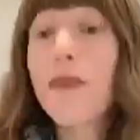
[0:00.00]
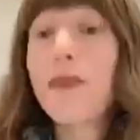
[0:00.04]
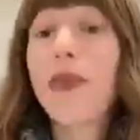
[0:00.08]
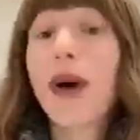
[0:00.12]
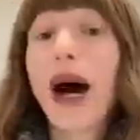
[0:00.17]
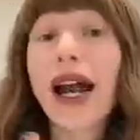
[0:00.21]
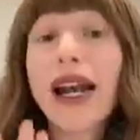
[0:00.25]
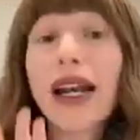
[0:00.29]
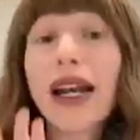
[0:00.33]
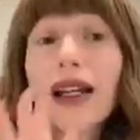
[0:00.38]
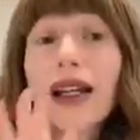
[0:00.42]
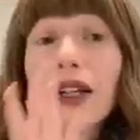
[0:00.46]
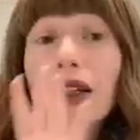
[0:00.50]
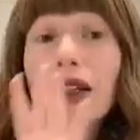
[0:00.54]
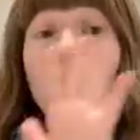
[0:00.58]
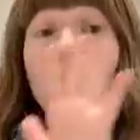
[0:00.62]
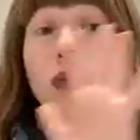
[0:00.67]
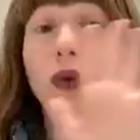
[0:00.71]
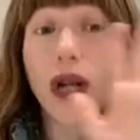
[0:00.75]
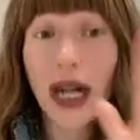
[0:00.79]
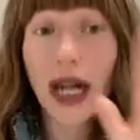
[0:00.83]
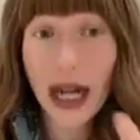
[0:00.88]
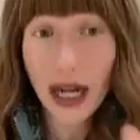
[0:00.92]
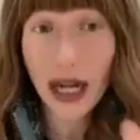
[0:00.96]
but
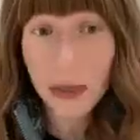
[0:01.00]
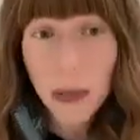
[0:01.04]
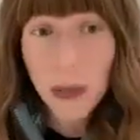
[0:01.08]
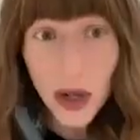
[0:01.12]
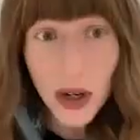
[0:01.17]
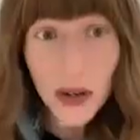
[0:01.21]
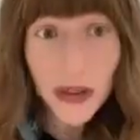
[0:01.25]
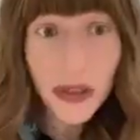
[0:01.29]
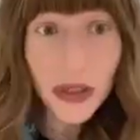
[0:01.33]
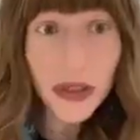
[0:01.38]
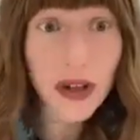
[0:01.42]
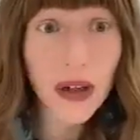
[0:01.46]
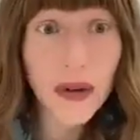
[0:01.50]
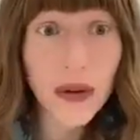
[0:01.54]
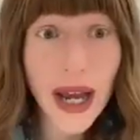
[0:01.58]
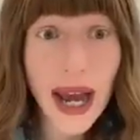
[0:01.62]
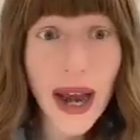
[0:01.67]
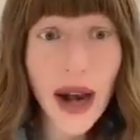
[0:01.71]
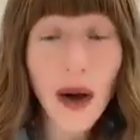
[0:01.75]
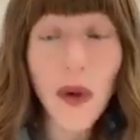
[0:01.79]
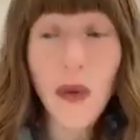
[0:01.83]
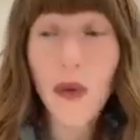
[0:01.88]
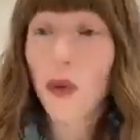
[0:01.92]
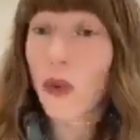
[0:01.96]
we're going to move through
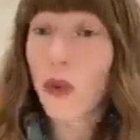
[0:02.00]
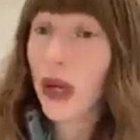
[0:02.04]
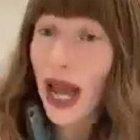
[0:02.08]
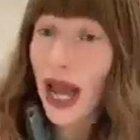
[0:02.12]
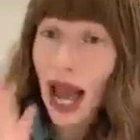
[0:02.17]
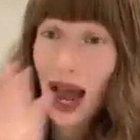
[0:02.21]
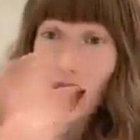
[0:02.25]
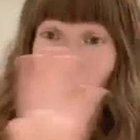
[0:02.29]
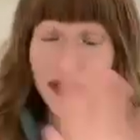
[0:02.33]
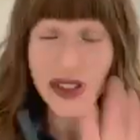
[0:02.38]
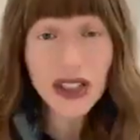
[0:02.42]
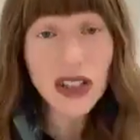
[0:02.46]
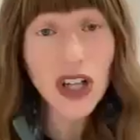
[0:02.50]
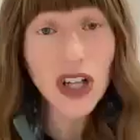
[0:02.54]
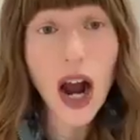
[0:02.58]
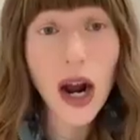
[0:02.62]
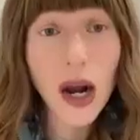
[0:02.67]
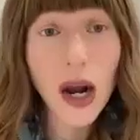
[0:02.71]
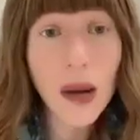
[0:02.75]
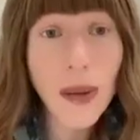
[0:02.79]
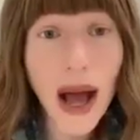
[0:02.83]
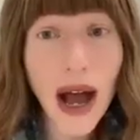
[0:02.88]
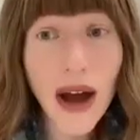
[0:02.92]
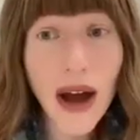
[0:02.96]
it. We have to
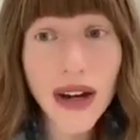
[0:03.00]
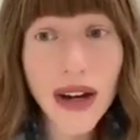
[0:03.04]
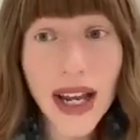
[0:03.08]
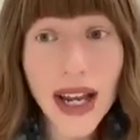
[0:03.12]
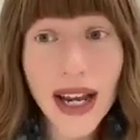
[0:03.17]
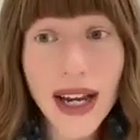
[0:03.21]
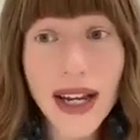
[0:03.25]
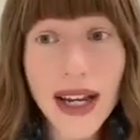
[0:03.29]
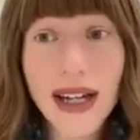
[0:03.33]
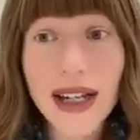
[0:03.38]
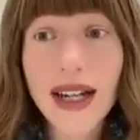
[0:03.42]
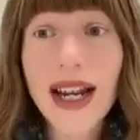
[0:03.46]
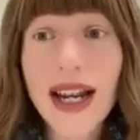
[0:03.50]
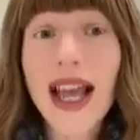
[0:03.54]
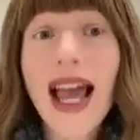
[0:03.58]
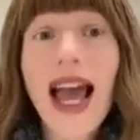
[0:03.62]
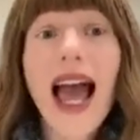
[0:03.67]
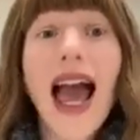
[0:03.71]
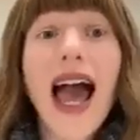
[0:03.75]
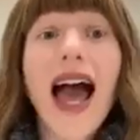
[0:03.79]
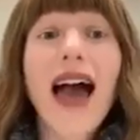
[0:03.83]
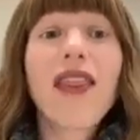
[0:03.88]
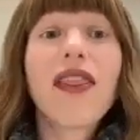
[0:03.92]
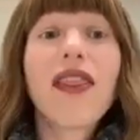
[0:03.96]
talk about it,
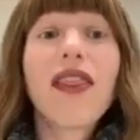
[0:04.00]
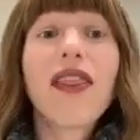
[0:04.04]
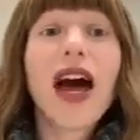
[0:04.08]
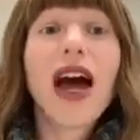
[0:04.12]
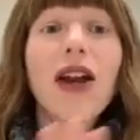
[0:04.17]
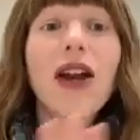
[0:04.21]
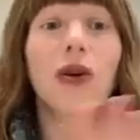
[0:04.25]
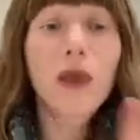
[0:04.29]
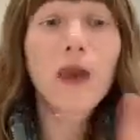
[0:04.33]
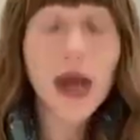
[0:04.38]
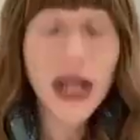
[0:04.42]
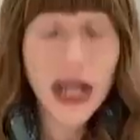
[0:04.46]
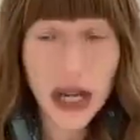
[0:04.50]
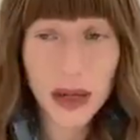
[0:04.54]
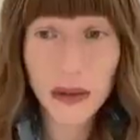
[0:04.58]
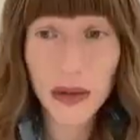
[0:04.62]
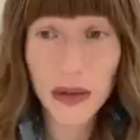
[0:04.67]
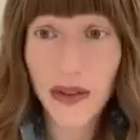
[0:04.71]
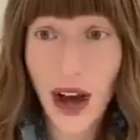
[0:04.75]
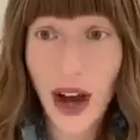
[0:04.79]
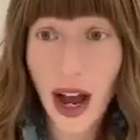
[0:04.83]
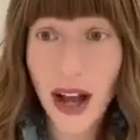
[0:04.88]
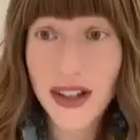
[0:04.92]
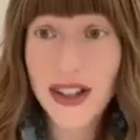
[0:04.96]
and then we can
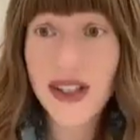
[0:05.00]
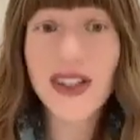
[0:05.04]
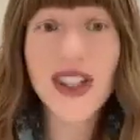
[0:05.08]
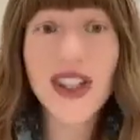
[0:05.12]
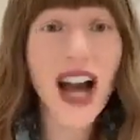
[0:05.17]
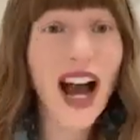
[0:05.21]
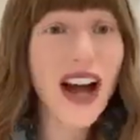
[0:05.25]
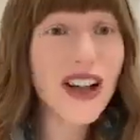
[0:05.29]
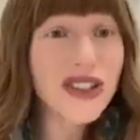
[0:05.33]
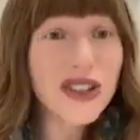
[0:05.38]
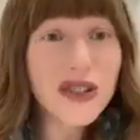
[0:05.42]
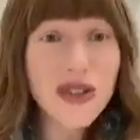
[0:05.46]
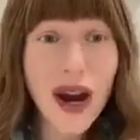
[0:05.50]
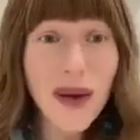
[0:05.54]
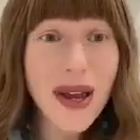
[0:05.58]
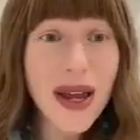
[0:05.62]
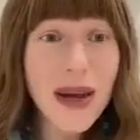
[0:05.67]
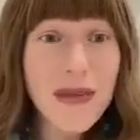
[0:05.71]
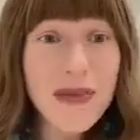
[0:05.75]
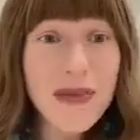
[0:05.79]
move on. So the Alter Rebbe